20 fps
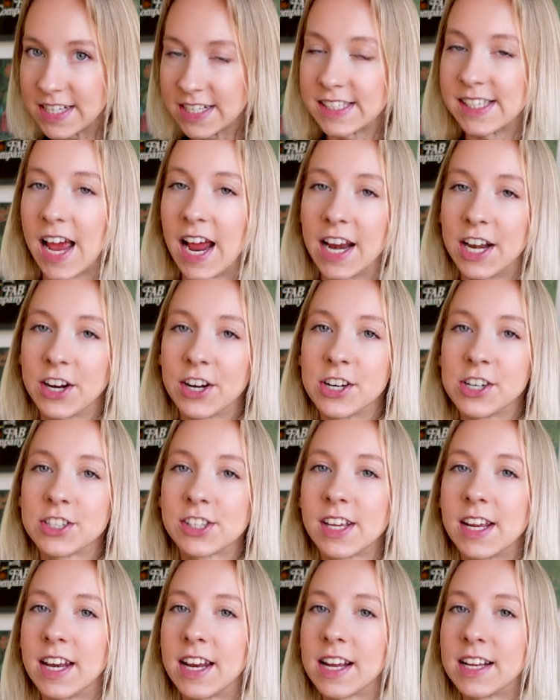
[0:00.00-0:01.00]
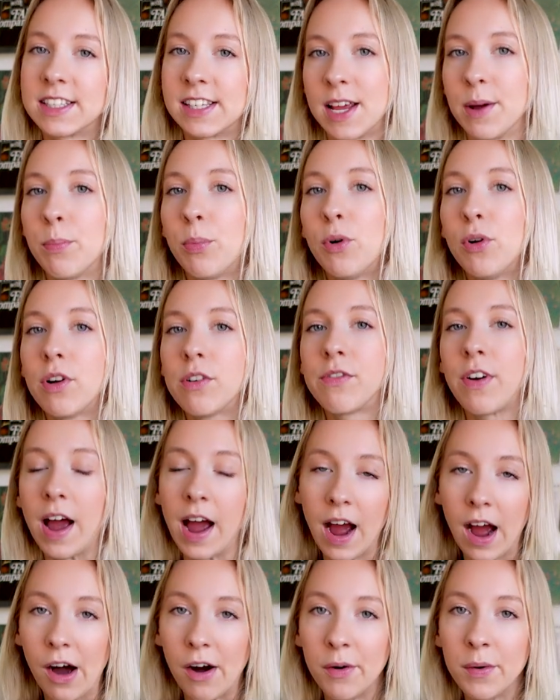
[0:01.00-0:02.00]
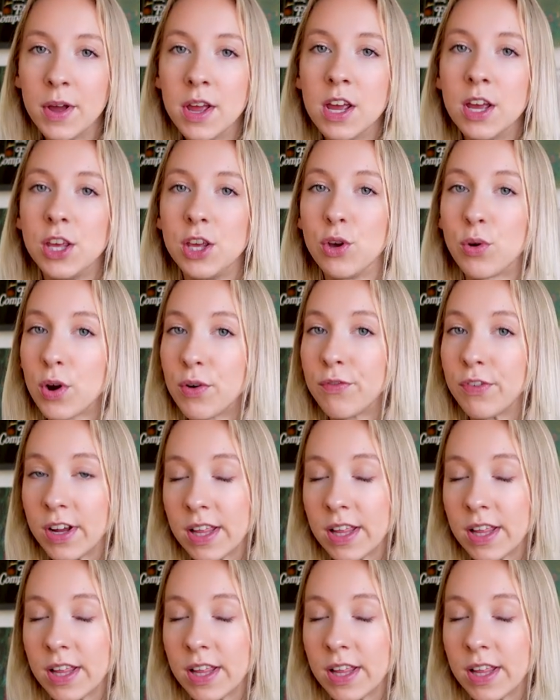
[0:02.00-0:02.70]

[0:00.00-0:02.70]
designers an example of how you can